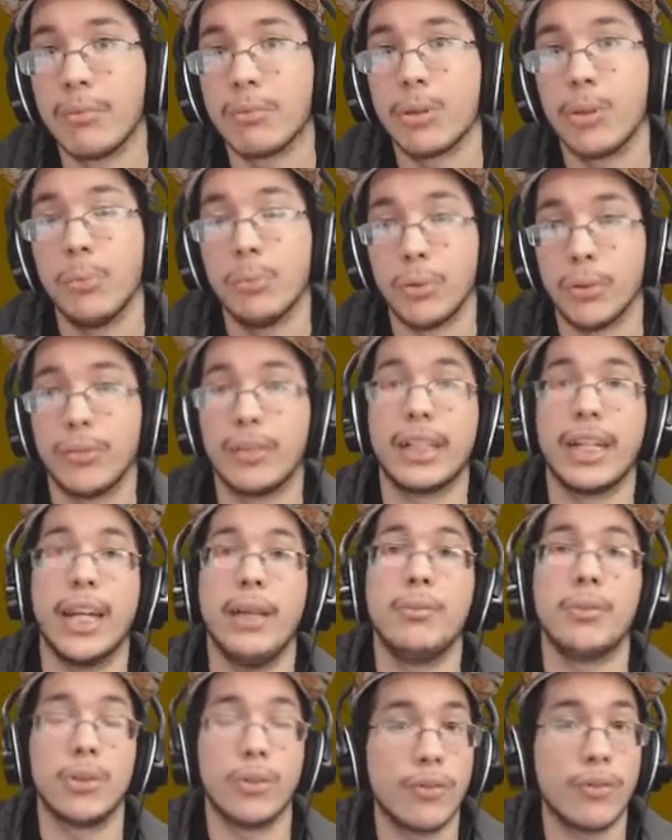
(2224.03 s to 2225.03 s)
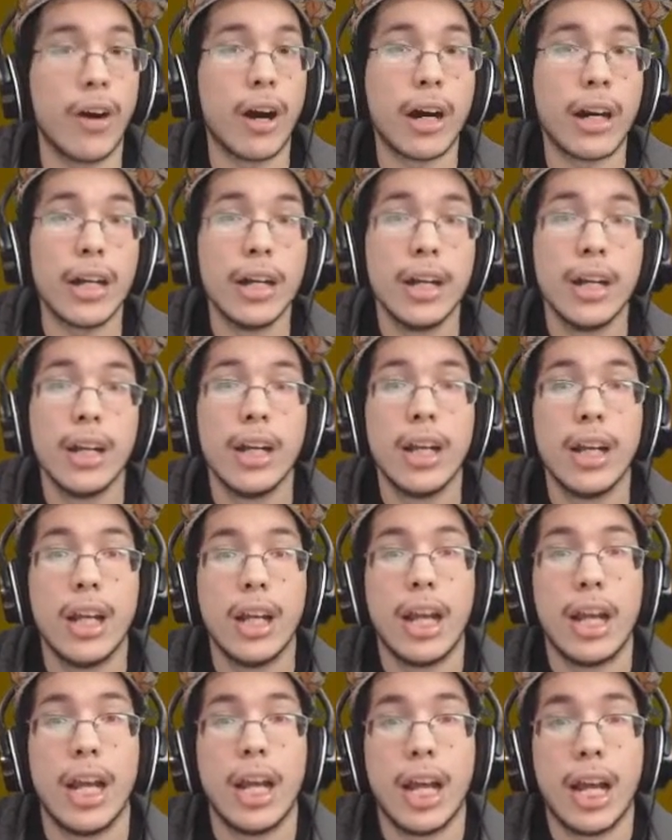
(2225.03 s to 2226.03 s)
to improve the game so far.
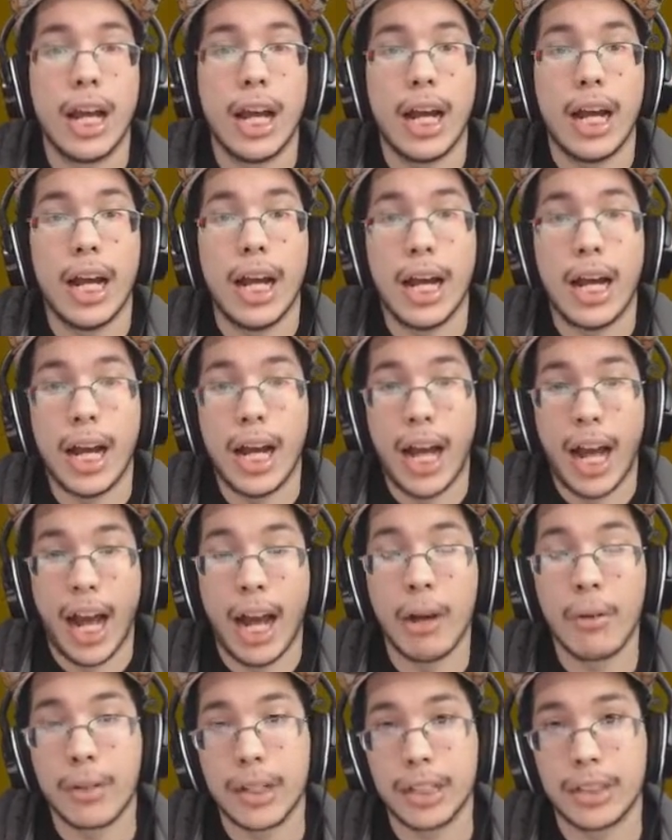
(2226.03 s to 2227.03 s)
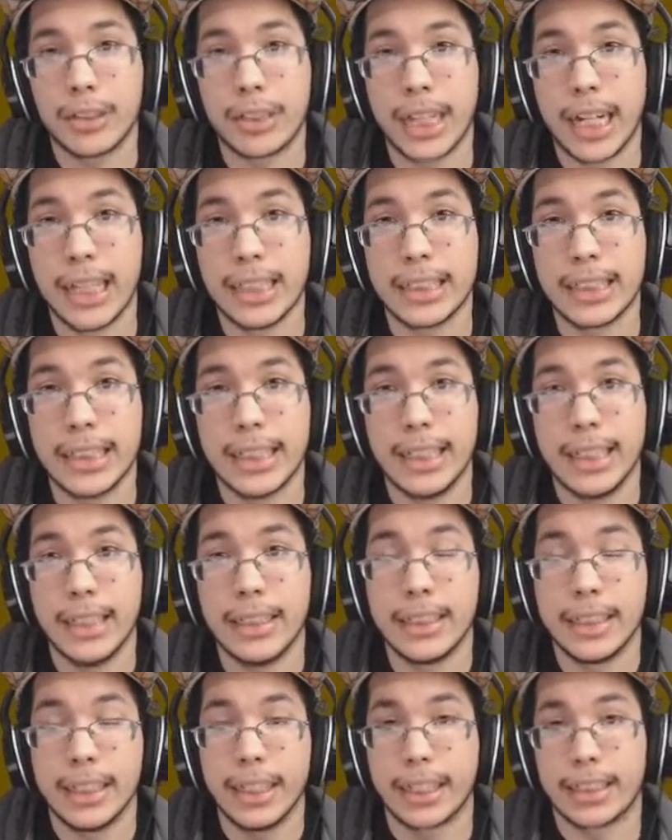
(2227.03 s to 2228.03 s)
I will catch you guys in
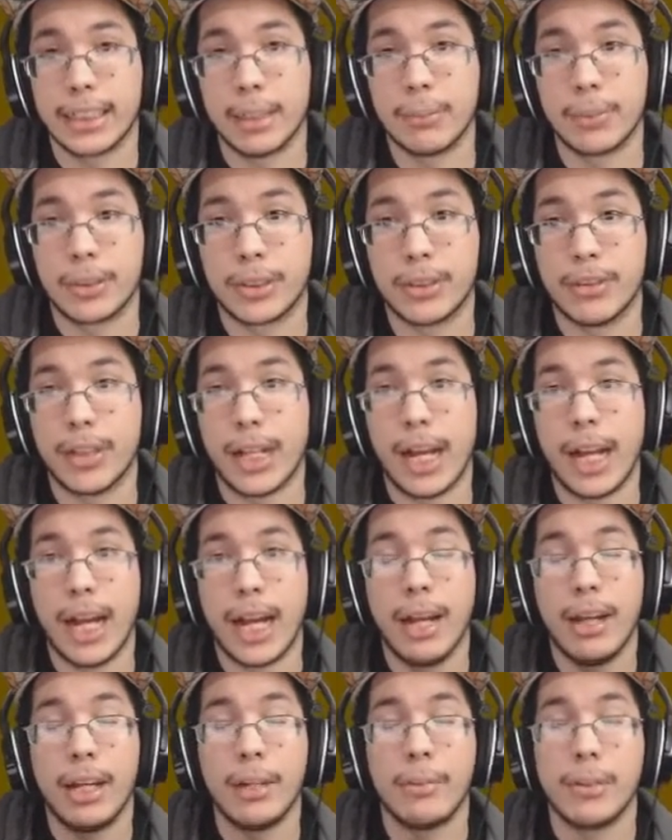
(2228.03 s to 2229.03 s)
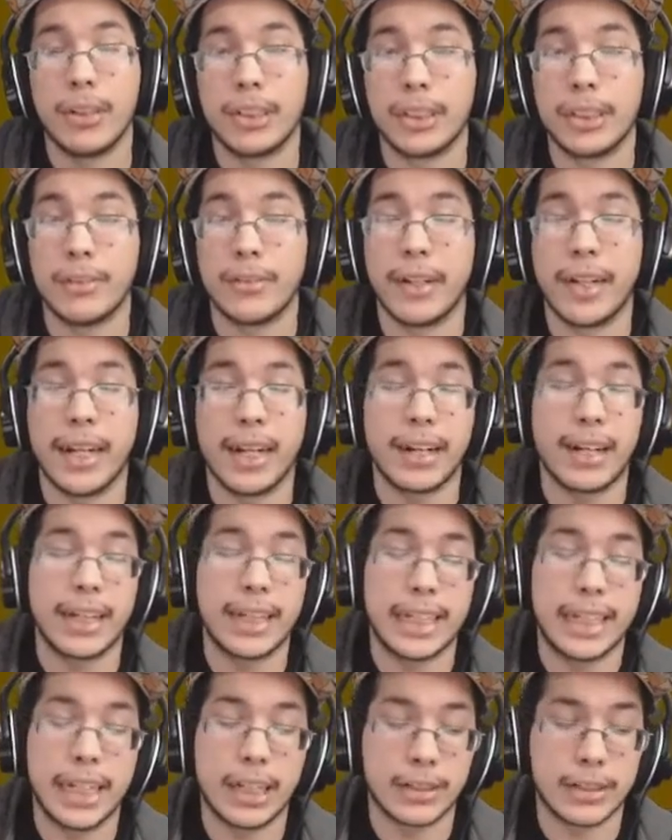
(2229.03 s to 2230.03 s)
the next episode. I am Steve, and I'm gonna
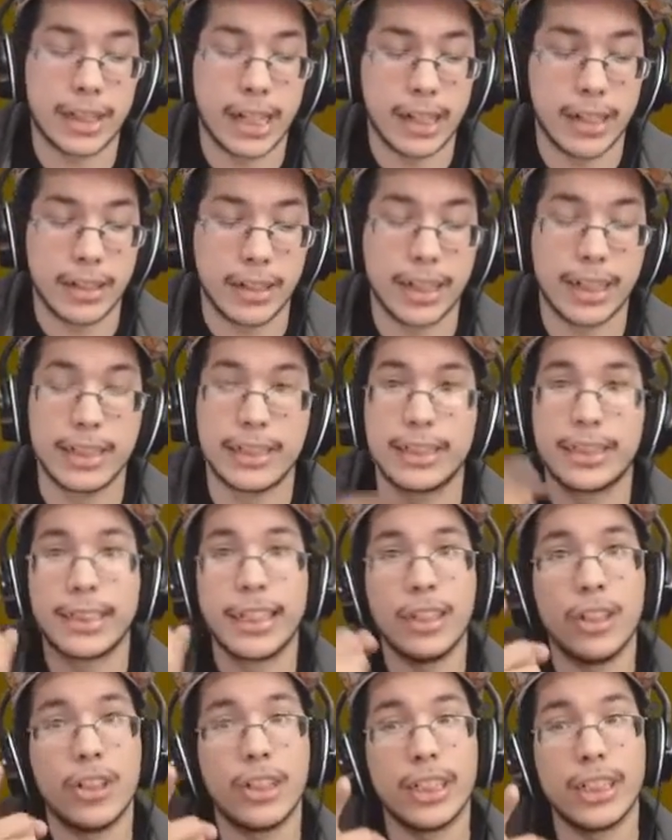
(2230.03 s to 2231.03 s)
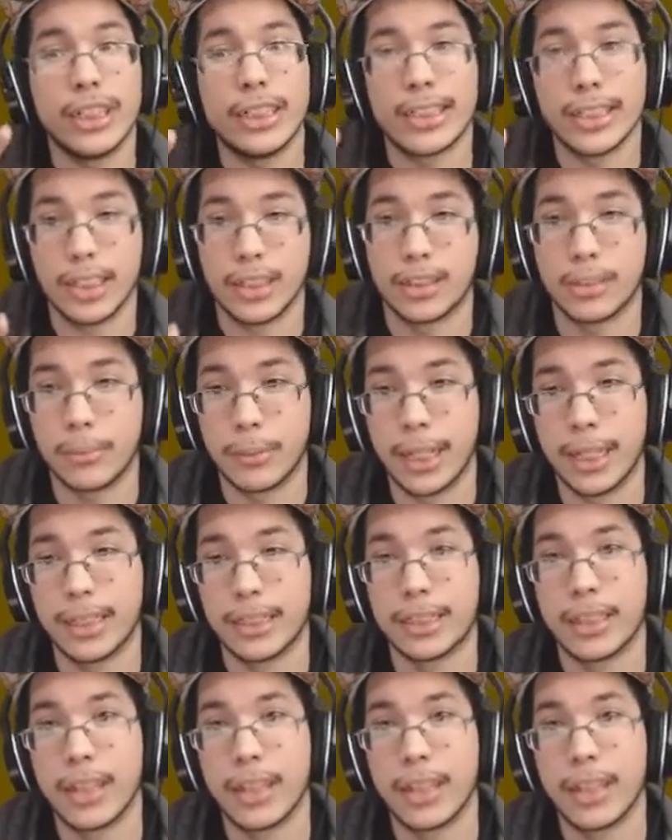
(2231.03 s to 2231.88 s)
get the heckles out of here, guys. Stay nerdy and stay awesome, guys.